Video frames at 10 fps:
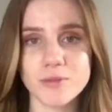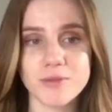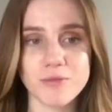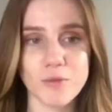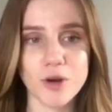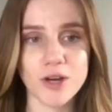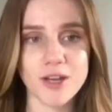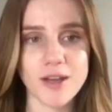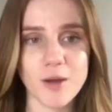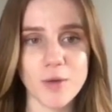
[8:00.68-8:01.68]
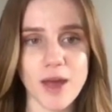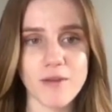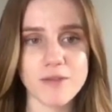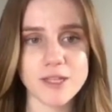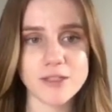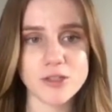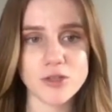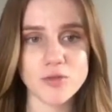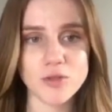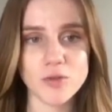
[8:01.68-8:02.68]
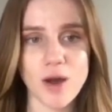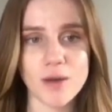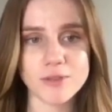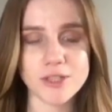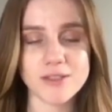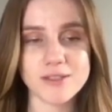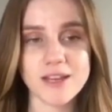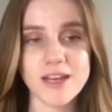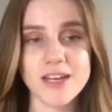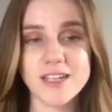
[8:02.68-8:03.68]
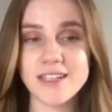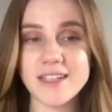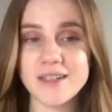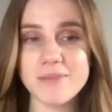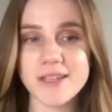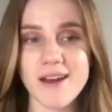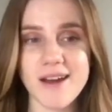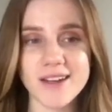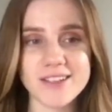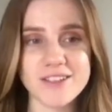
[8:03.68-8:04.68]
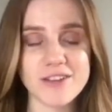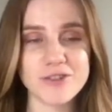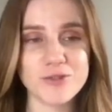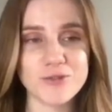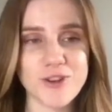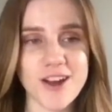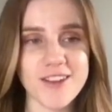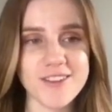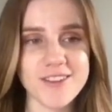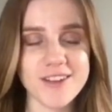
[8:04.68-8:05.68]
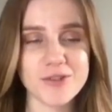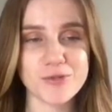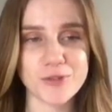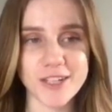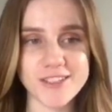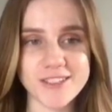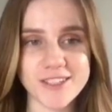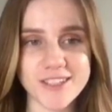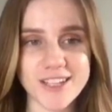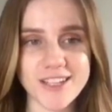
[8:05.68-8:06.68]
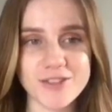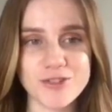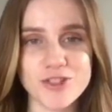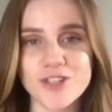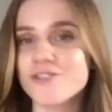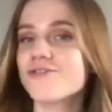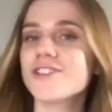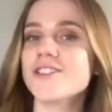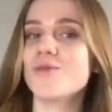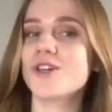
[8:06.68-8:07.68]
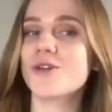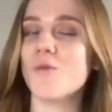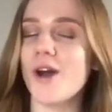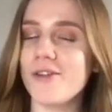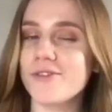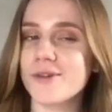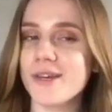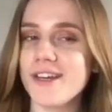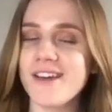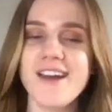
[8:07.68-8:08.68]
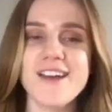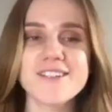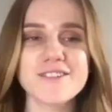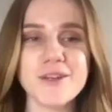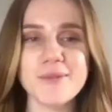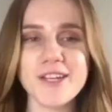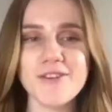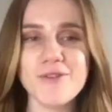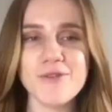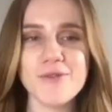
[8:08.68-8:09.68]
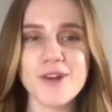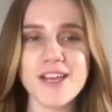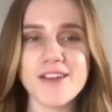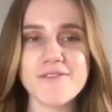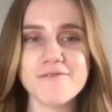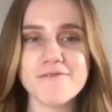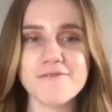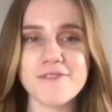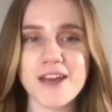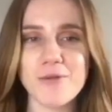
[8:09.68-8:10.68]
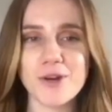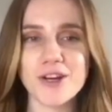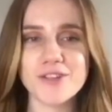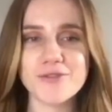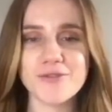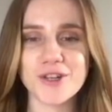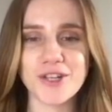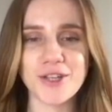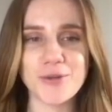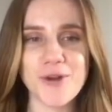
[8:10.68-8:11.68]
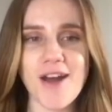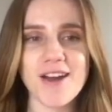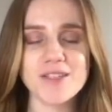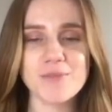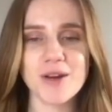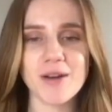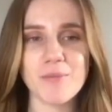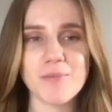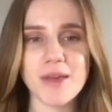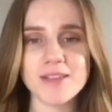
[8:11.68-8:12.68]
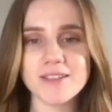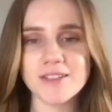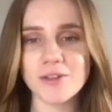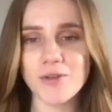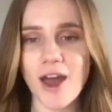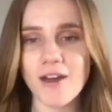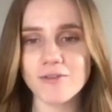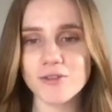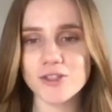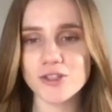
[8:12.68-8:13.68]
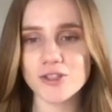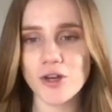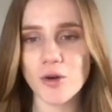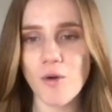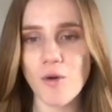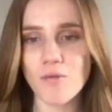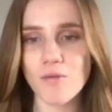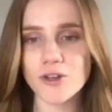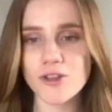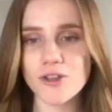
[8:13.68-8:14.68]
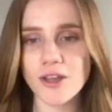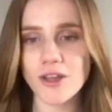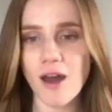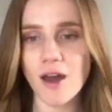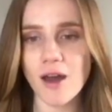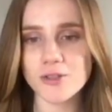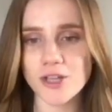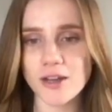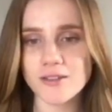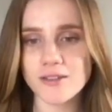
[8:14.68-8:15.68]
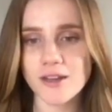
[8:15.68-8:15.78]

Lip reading: before, and now we have these 2 new options. Gonna be honest, I tried the eraser and it didn't really work well for me. So let me know if it works for you guys, but basically you have to just go over the object